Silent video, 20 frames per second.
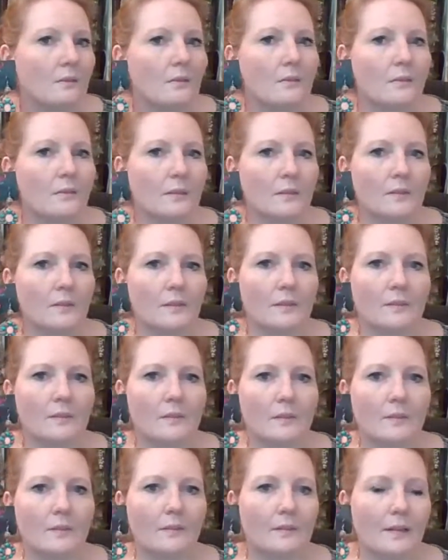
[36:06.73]
This is
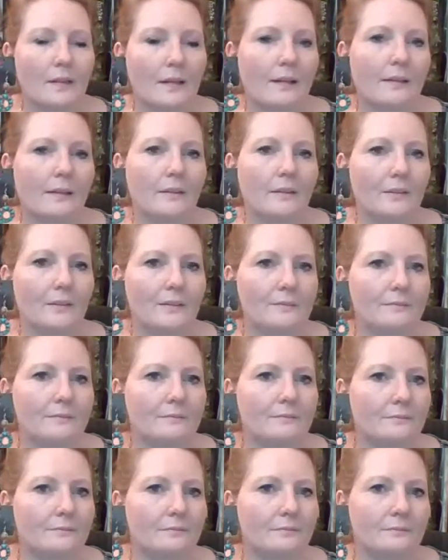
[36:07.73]
the size
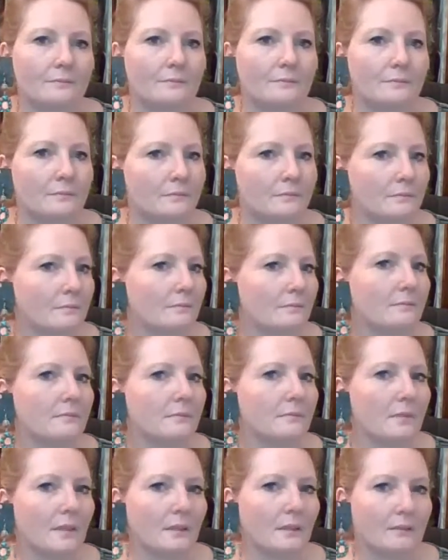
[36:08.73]

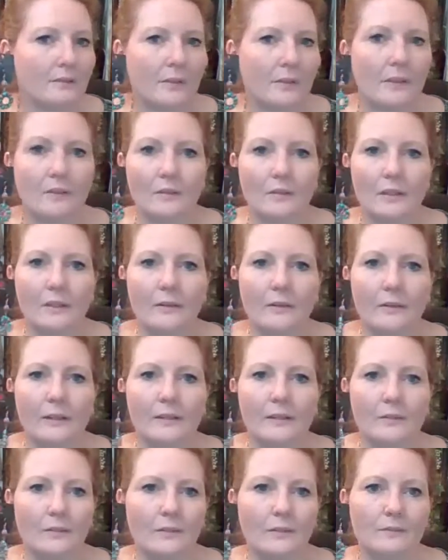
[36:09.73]
of these
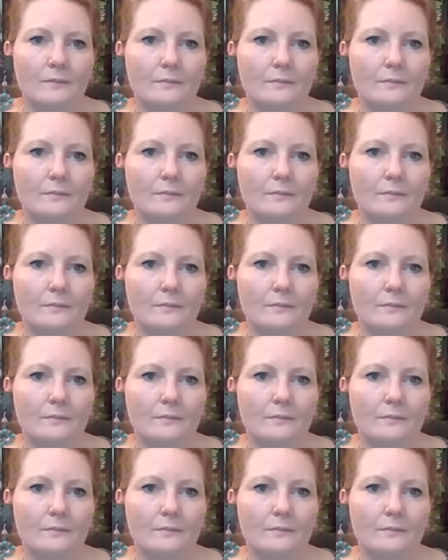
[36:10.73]
earrings.